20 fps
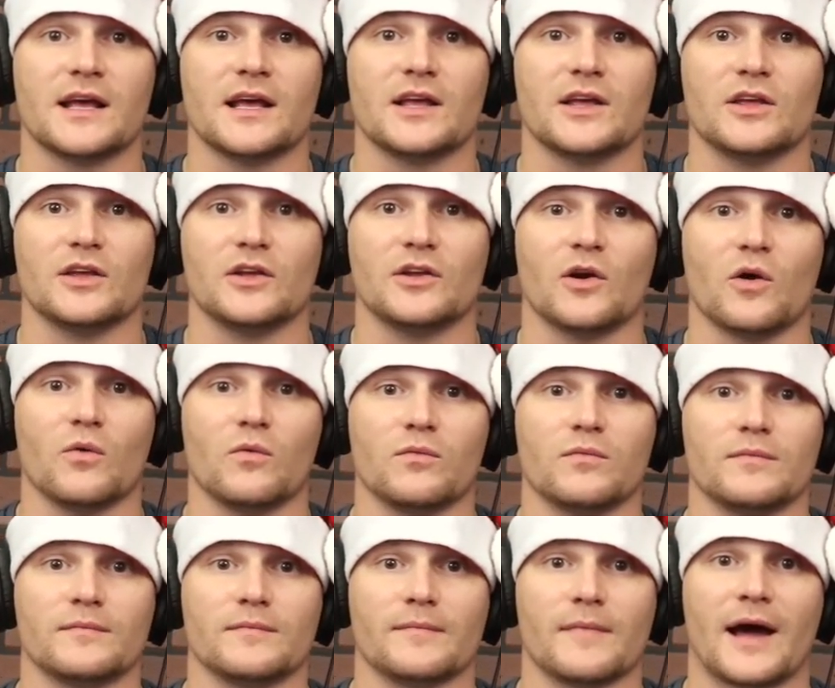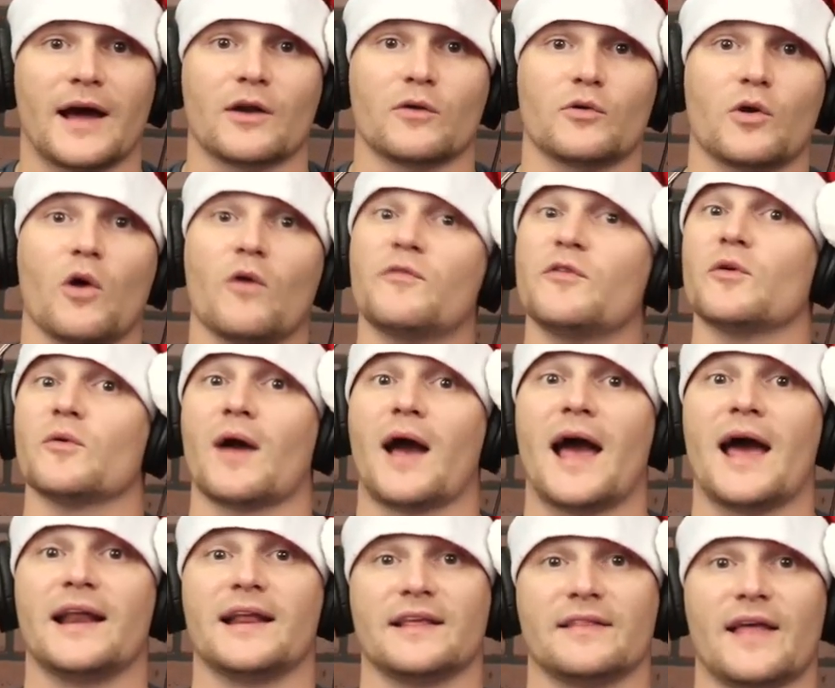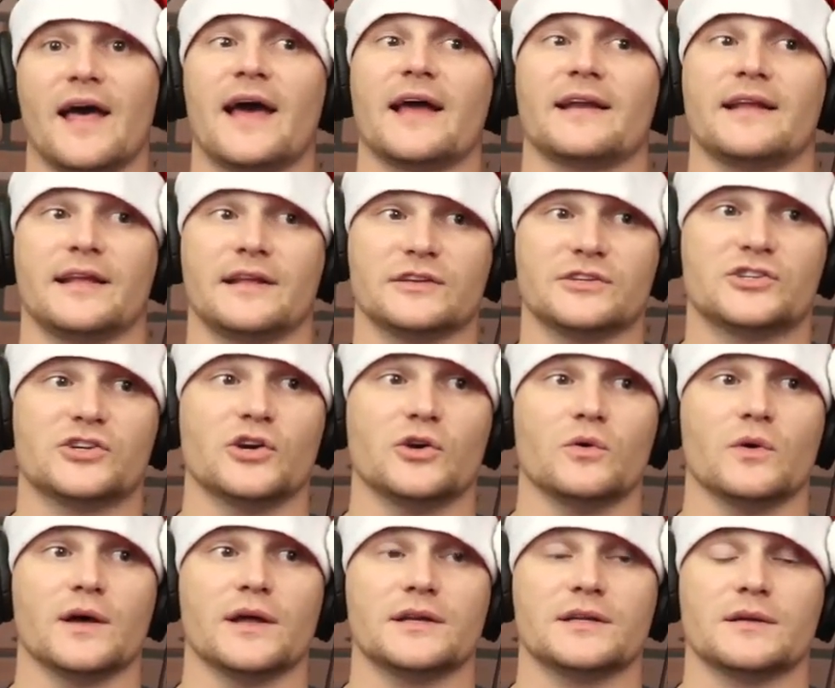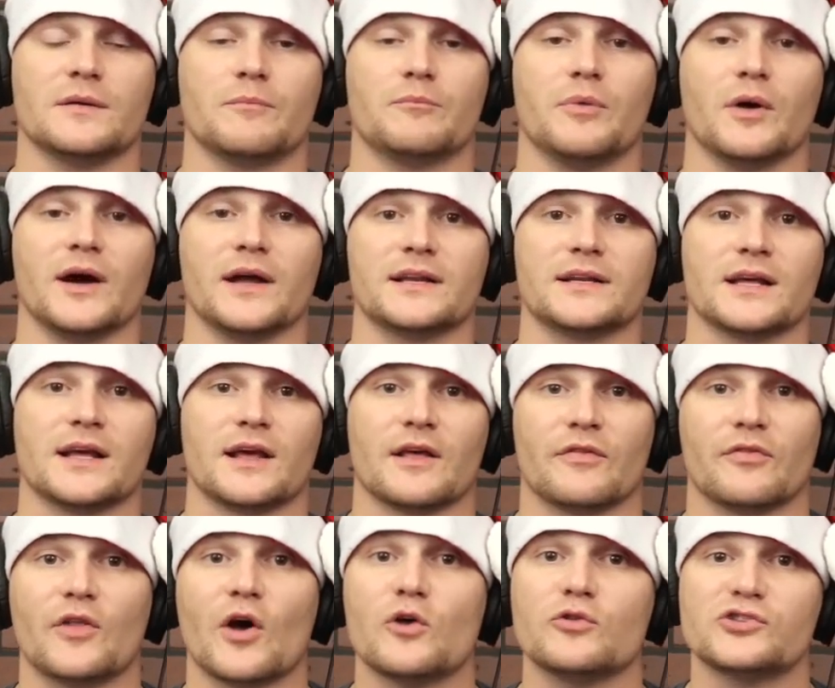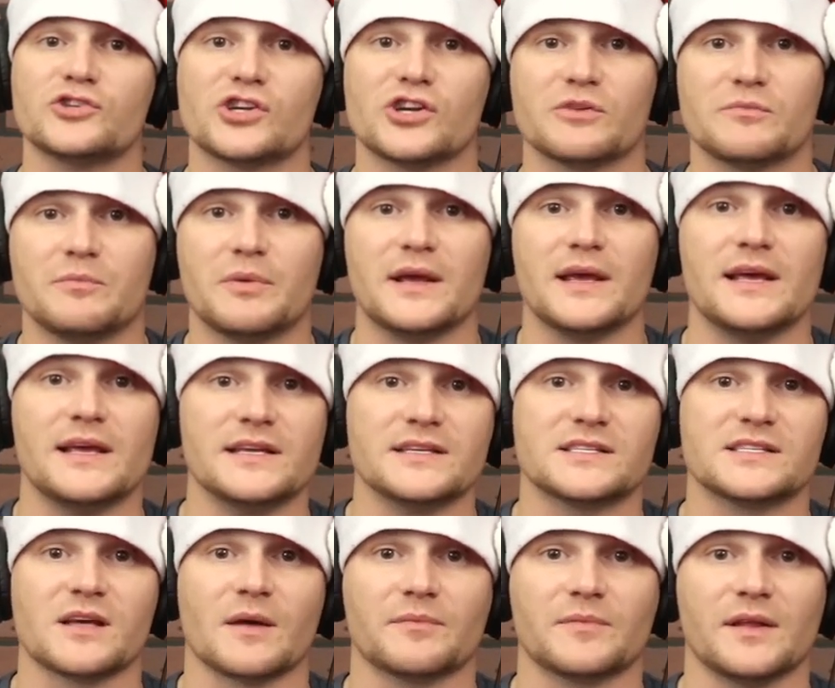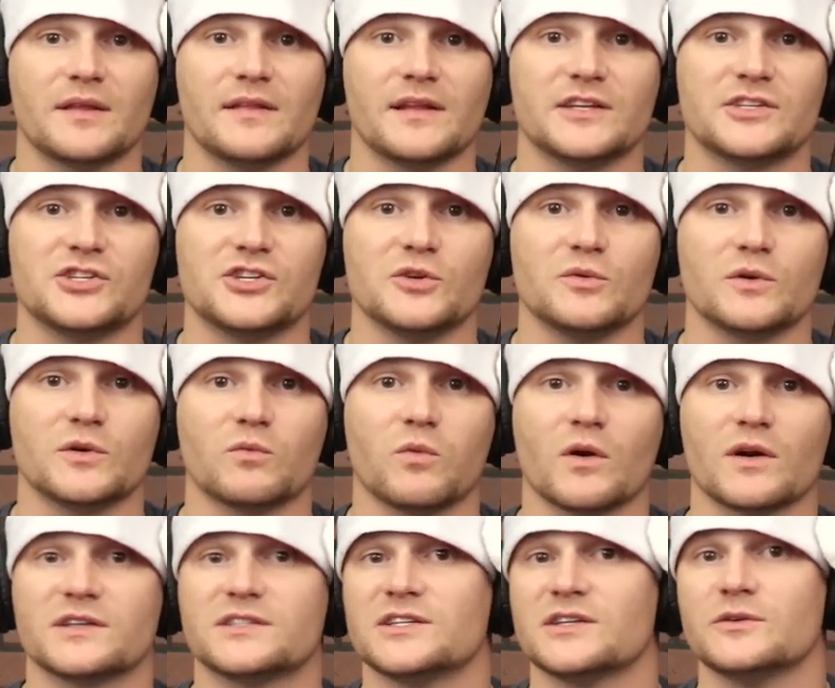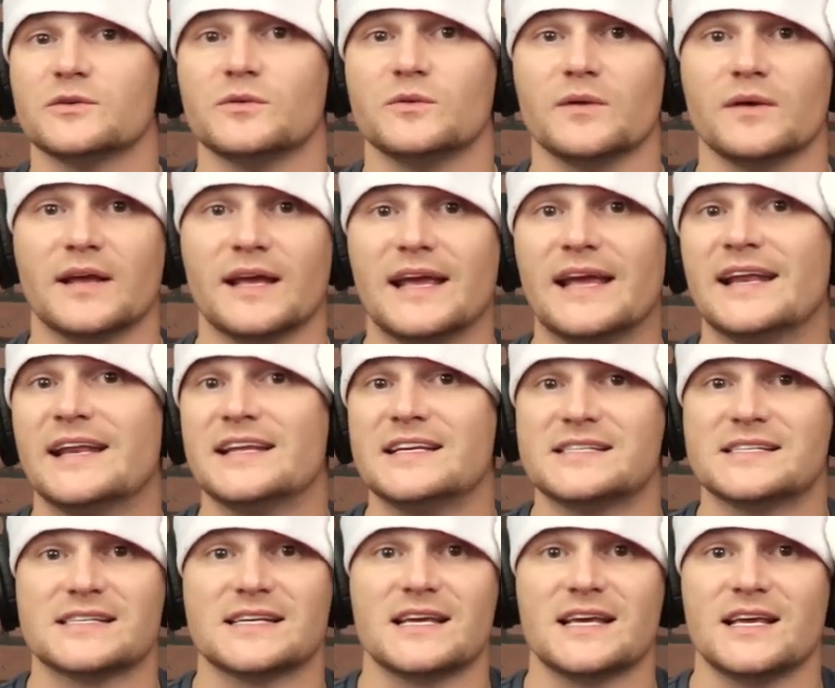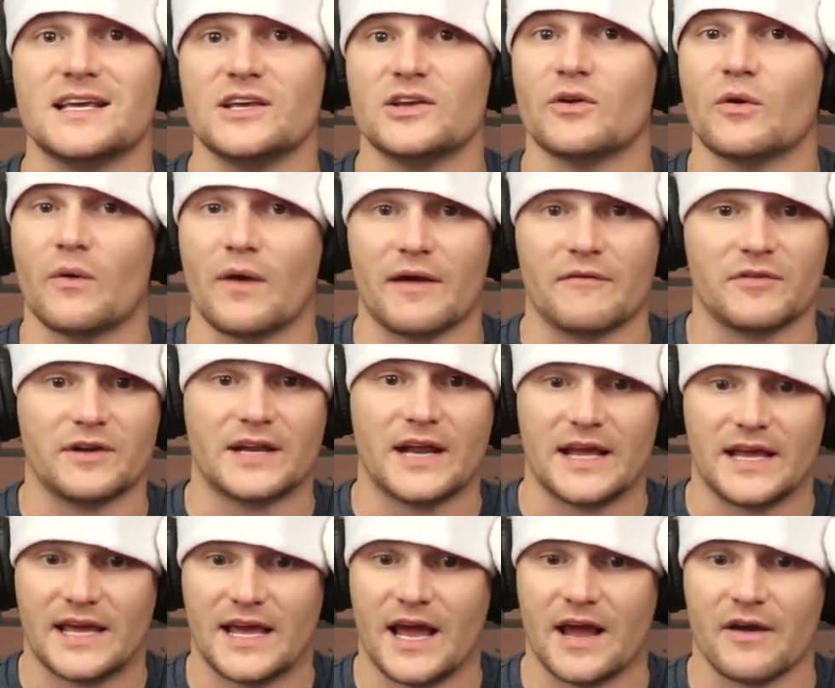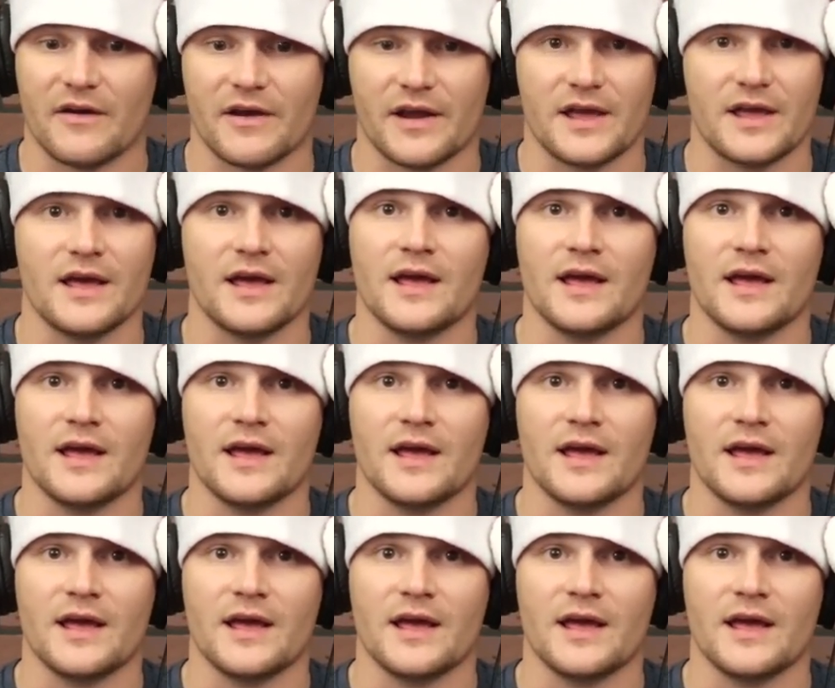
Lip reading: you know, I don't know if you were adding that into it, but those should be something that you would want to EDC, you know, everyday carry,